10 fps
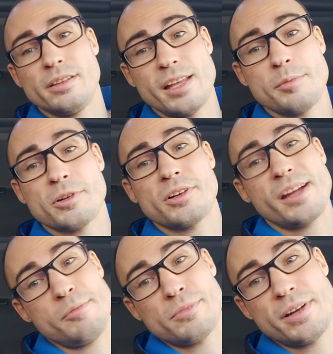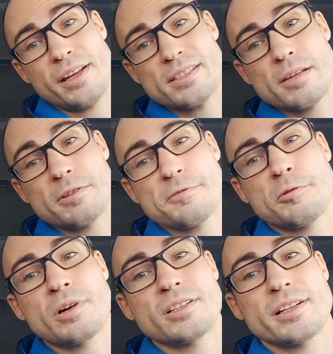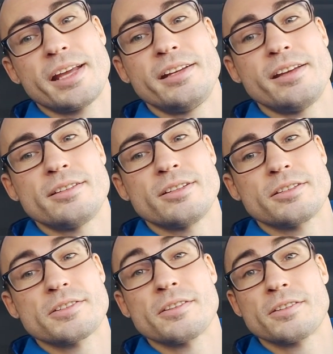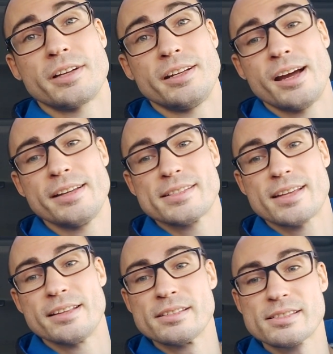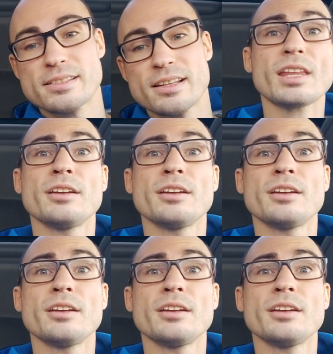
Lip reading: labor and brakes, that was $488.39.